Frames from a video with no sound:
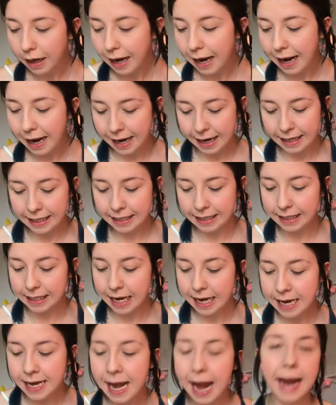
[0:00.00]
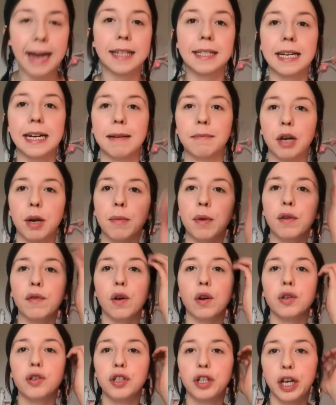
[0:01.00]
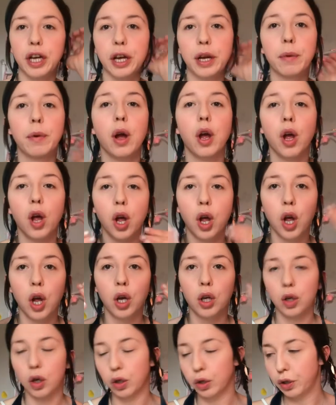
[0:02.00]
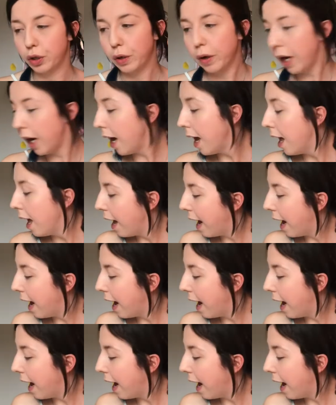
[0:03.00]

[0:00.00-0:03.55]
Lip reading: And next, I'm going to move on to contour.